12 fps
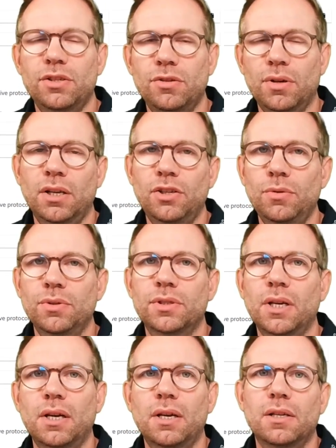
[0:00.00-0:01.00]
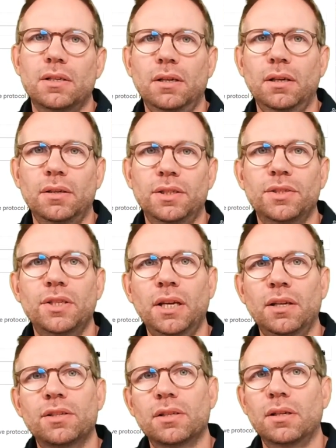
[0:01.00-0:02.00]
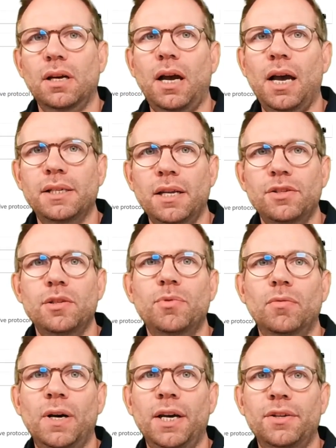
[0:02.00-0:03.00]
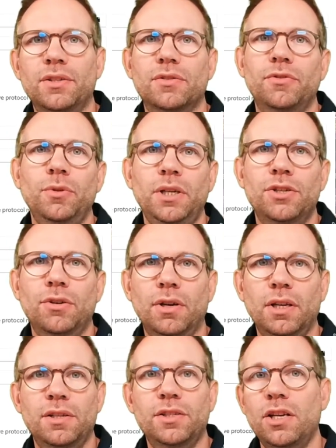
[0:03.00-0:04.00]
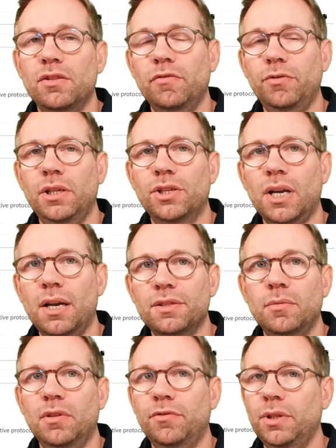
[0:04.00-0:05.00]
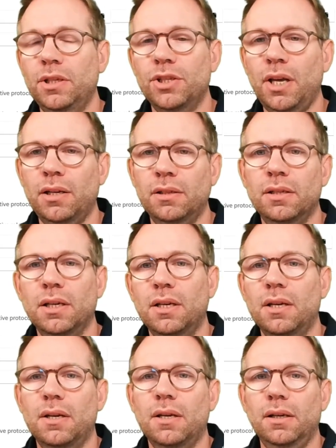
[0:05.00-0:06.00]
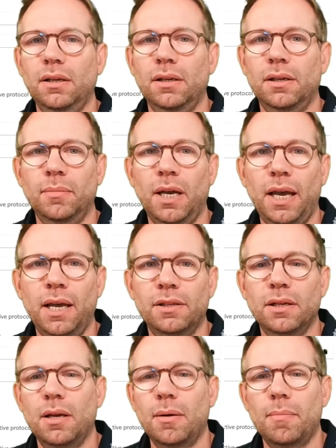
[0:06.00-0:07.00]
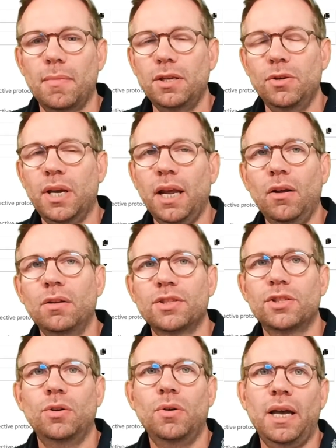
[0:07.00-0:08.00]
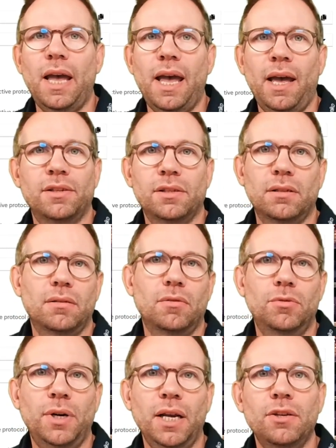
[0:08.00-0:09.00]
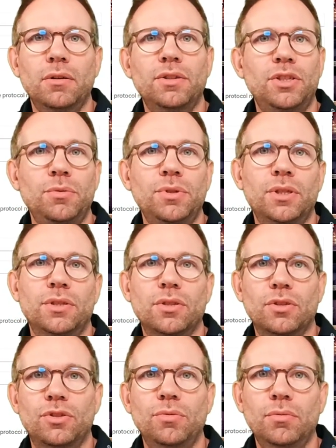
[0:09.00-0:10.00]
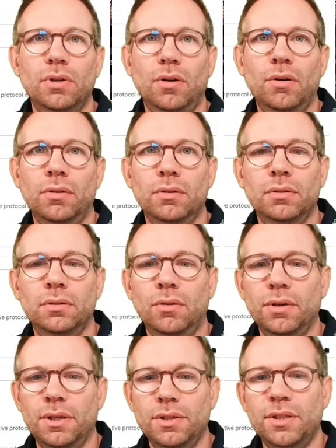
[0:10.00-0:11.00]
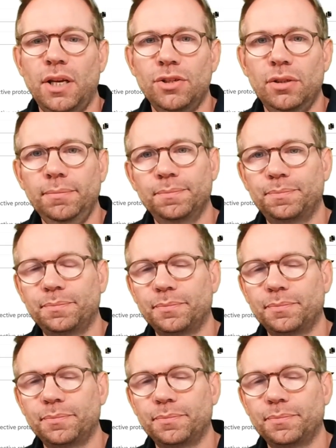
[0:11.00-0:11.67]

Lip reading: You can use distinct identity providers for each organization, for each customer, for each tenant. And you can also add regular users to an organization.